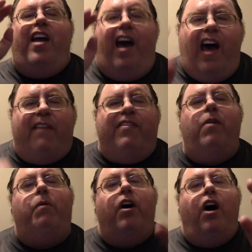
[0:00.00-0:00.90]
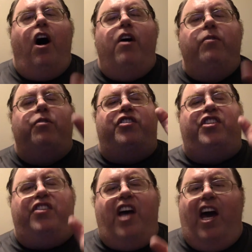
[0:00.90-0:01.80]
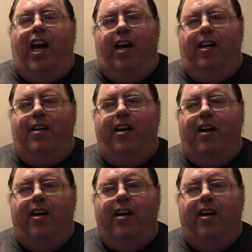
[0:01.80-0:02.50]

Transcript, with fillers: have you understand